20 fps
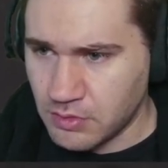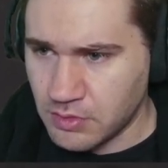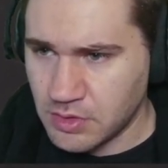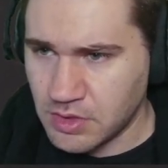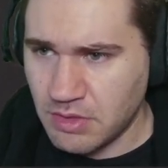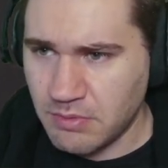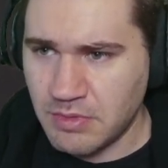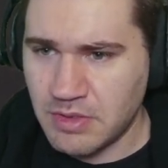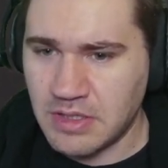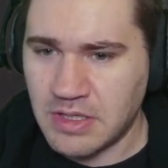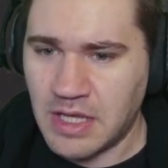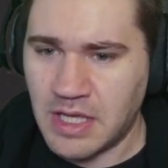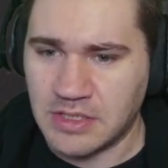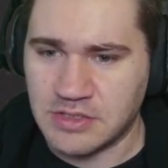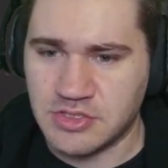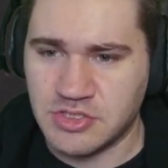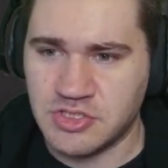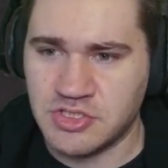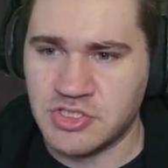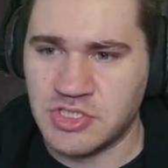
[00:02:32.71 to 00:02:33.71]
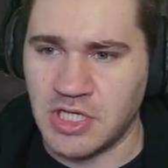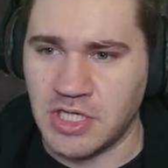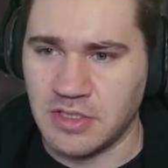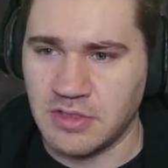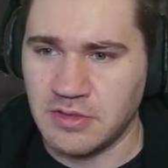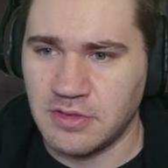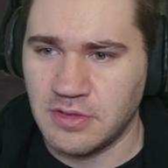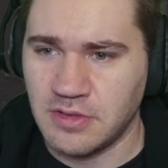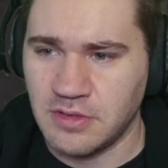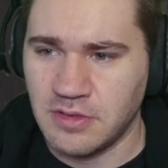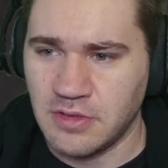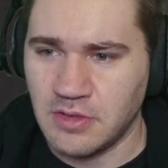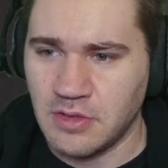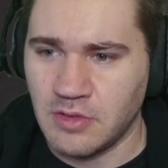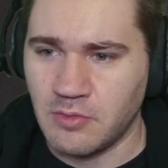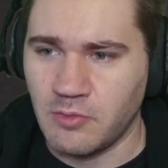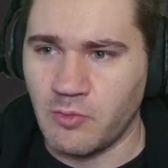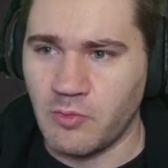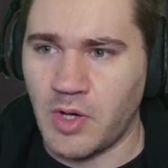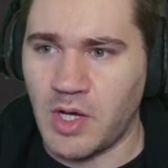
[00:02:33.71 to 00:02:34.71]
Give me that shit.
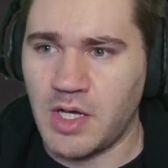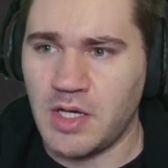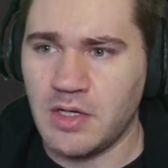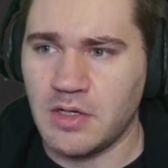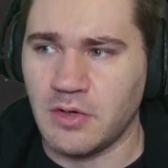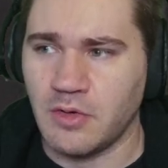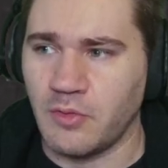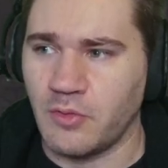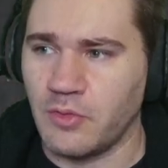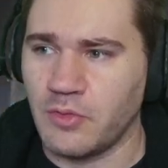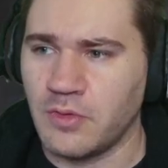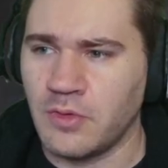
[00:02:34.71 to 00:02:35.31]
Wow.